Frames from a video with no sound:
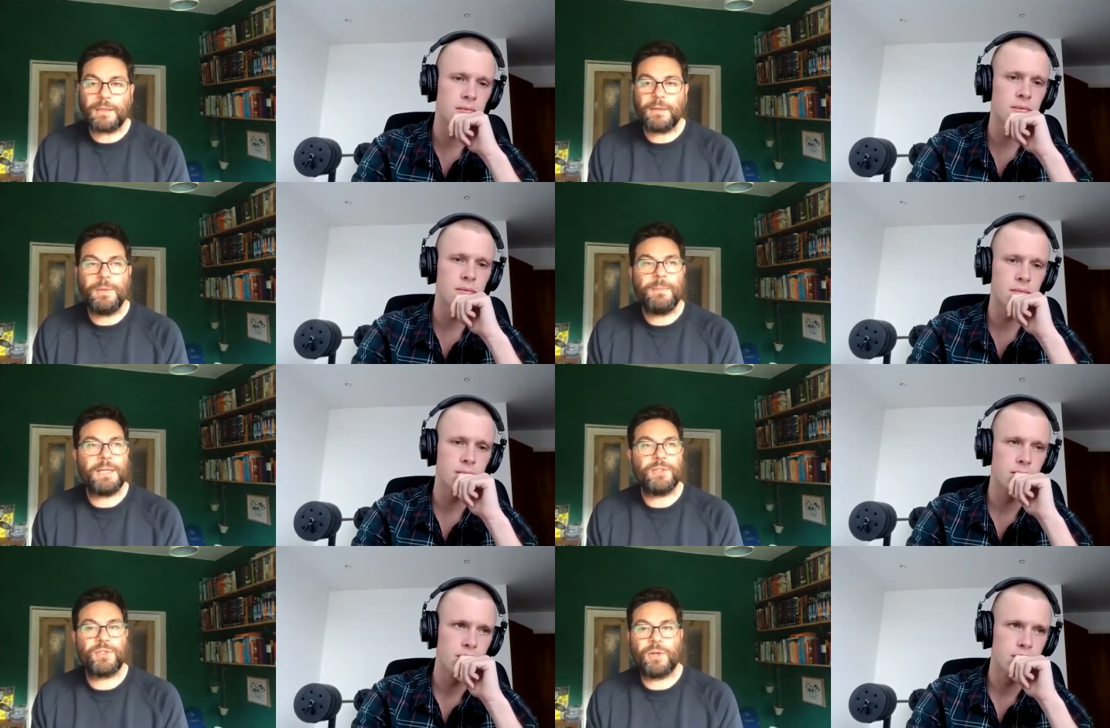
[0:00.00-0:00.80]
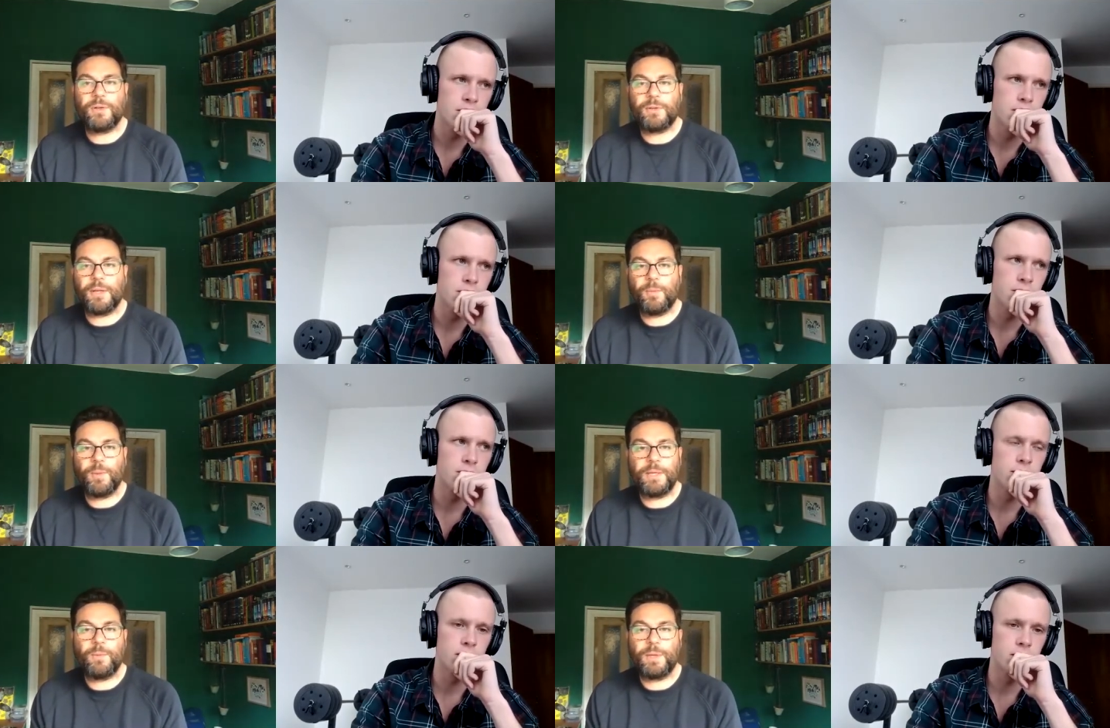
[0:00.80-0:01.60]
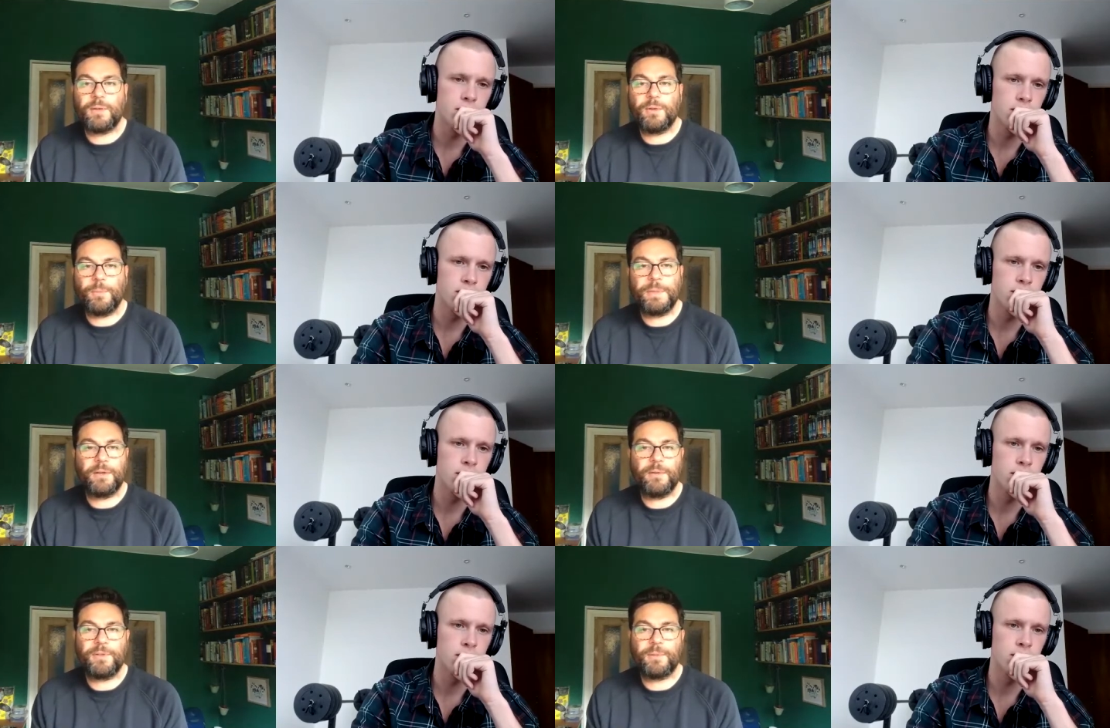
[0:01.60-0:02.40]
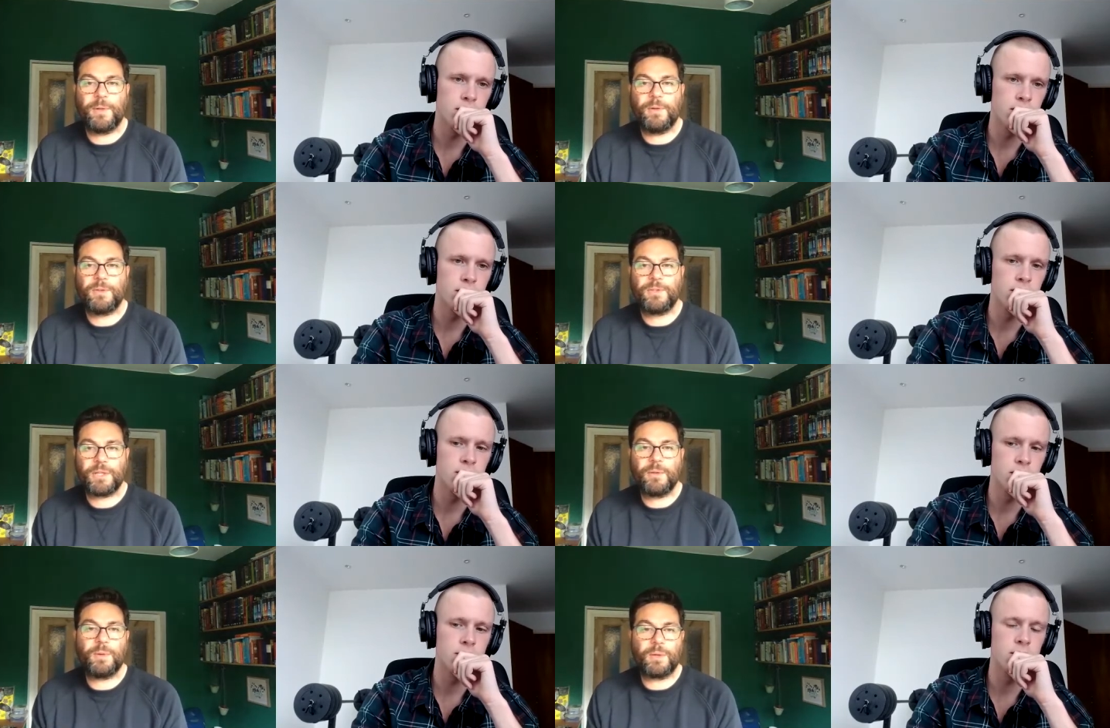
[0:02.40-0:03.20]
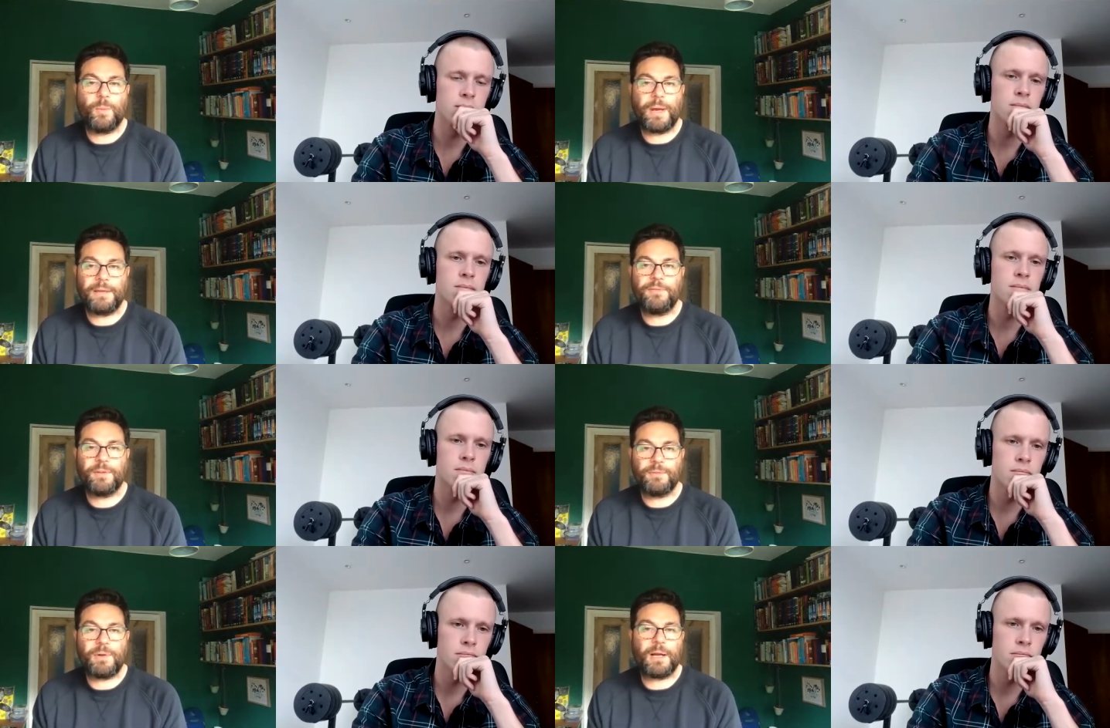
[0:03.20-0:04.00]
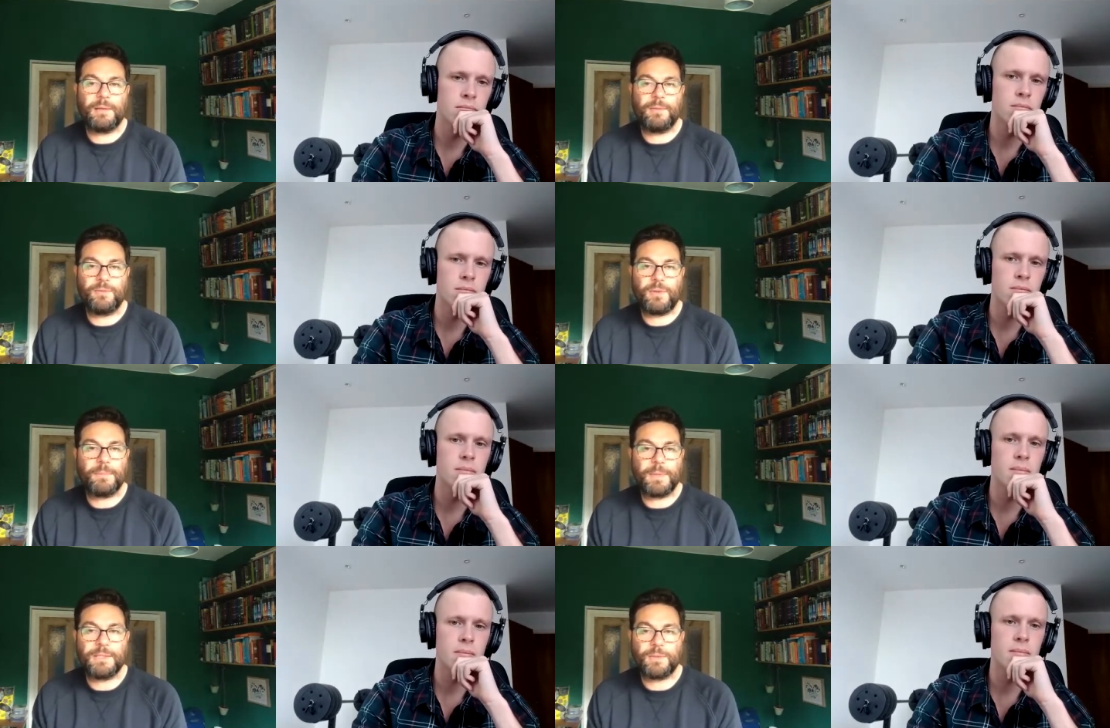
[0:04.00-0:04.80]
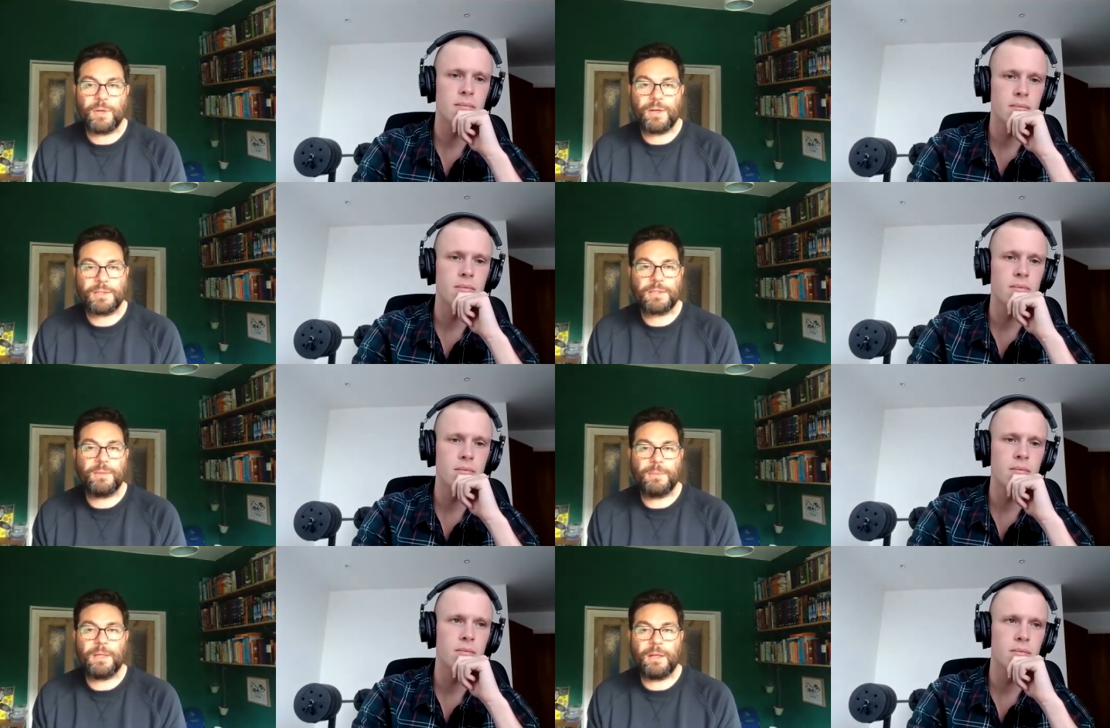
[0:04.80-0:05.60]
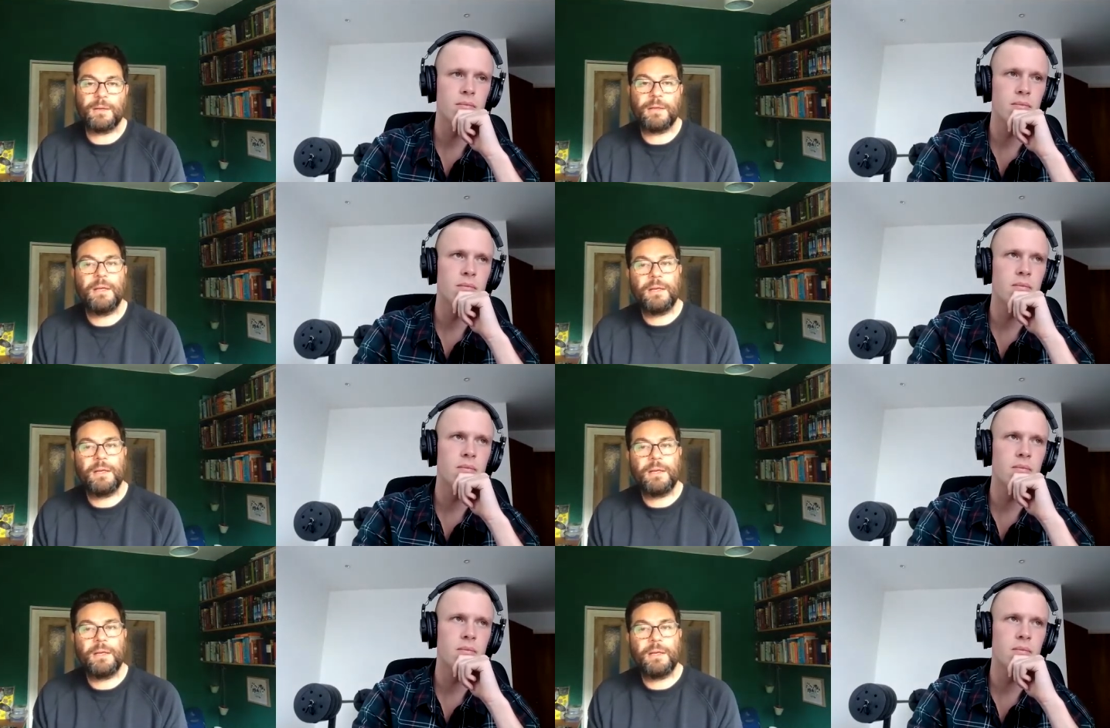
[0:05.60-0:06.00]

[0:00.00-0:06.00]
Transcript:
Speaker 1: Can we make sure that we, we can all be comfortable so that we can wait for the right, right piece of work to come along?